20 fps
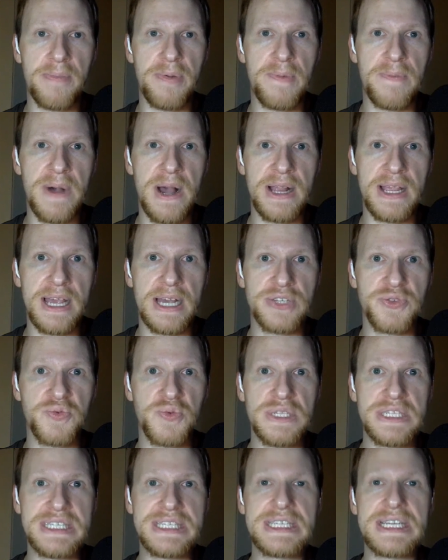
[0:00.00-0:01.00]
Apple
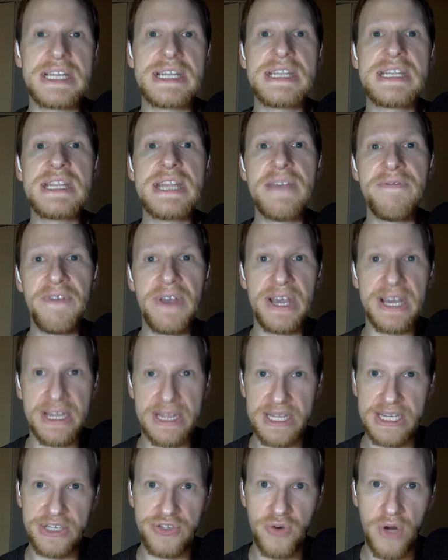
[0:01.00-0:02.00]
Podcasts would
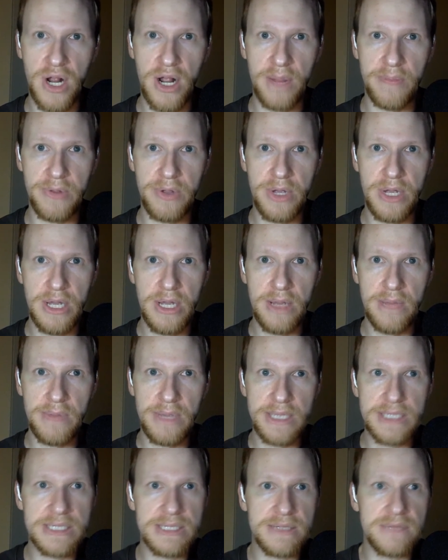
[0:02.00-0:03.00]
significantly drop
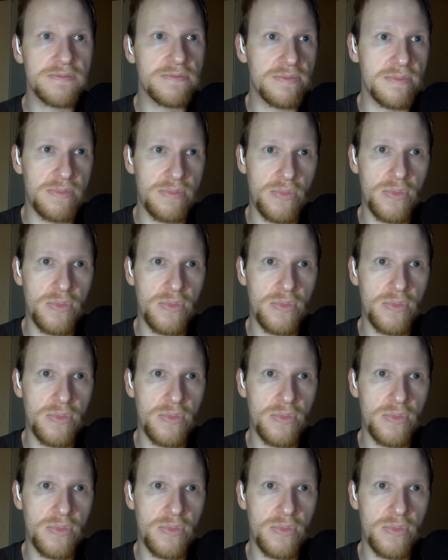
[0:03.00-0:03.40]
because